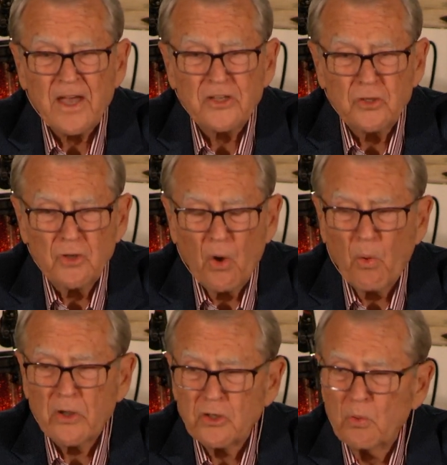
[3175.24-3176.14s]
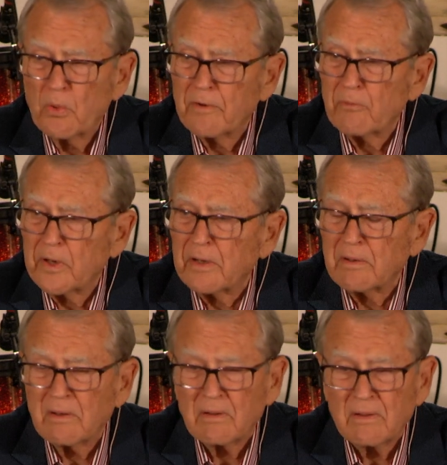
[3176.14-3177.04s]
And you know what you would have
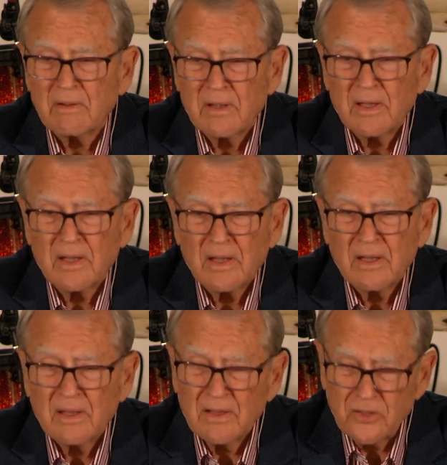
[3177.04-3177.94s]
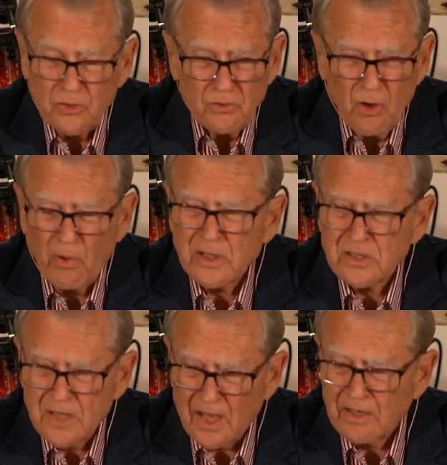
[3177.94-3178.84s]
written. You know
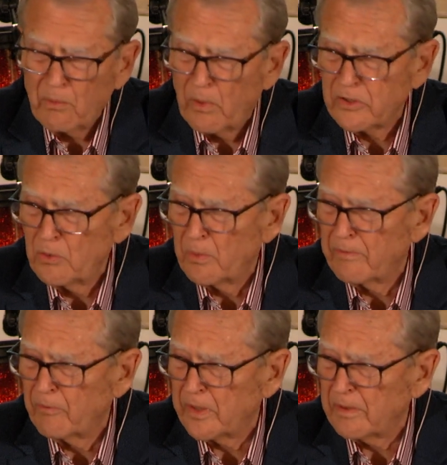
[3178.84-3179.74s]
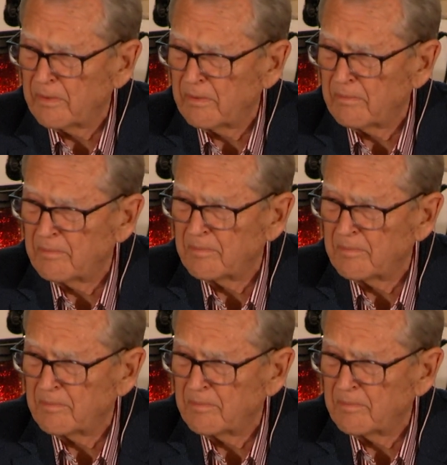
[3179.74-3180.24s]
exactly what you would have written.